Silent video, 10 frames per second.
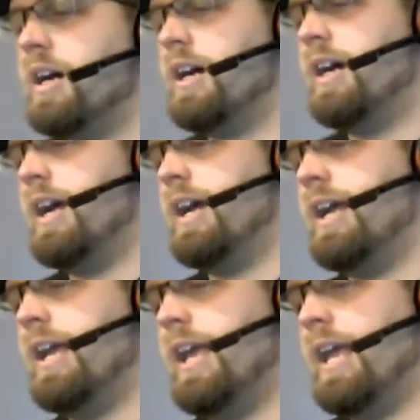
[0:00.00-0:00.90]
is a
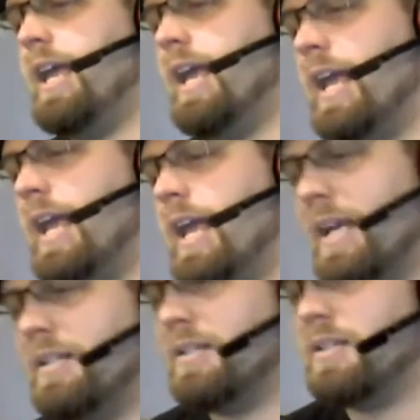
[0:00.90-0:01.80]
dragon legend,
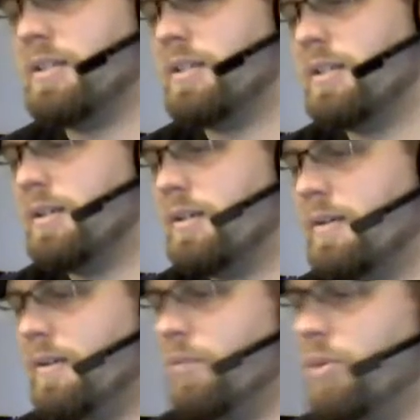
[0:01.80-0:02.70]
but at the same
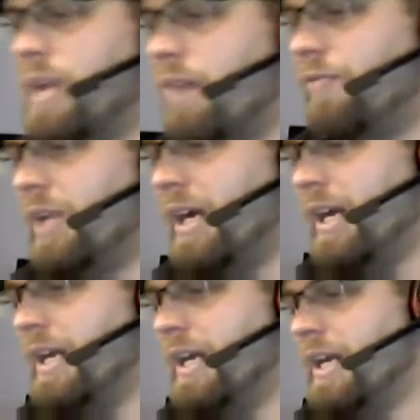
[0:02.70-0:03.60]
time,
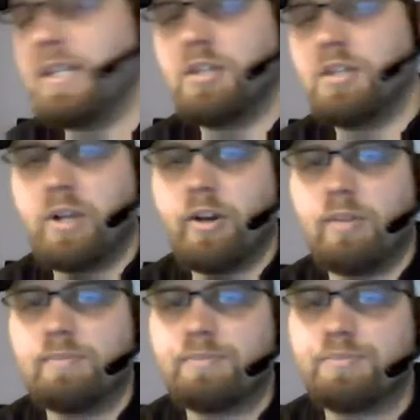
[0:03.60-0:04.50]
I have
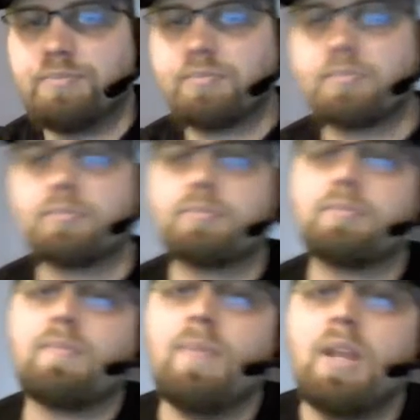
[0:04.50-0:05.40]
control over whether
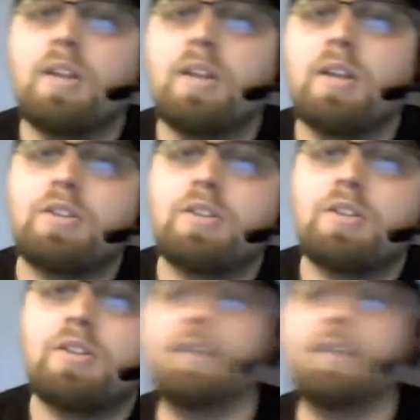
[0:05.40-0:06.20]
or not I'm just wiping